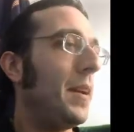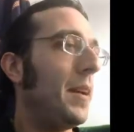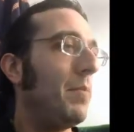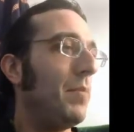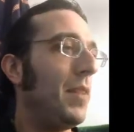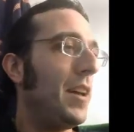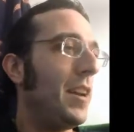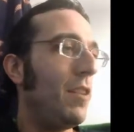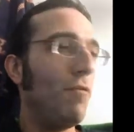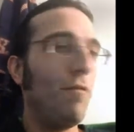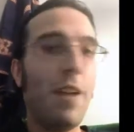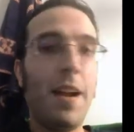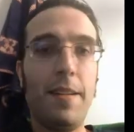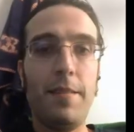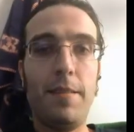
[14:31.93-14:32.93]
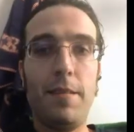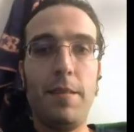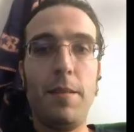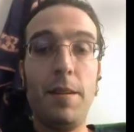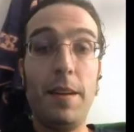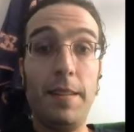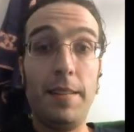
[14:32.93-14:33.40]
I'm letting it
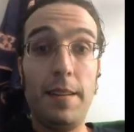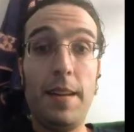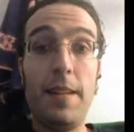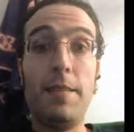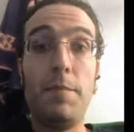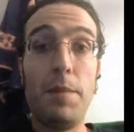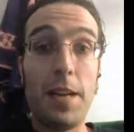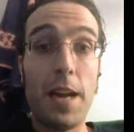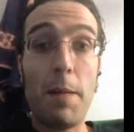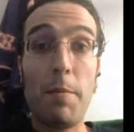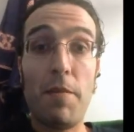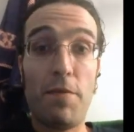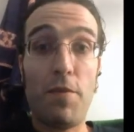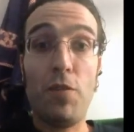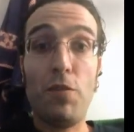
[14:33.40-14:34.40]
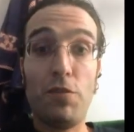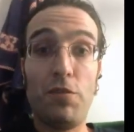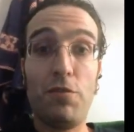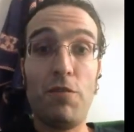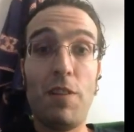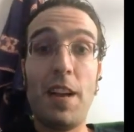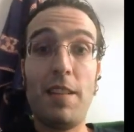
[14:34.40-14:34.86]
rest because it's become a full
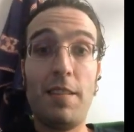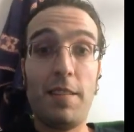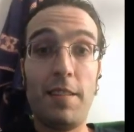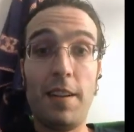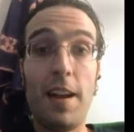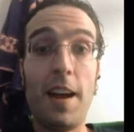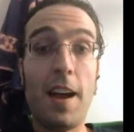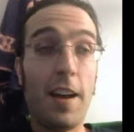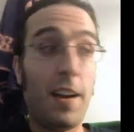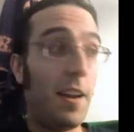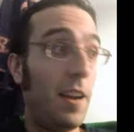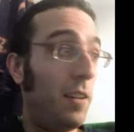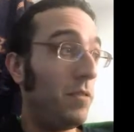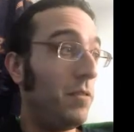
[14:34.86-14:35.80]
strength cigar now,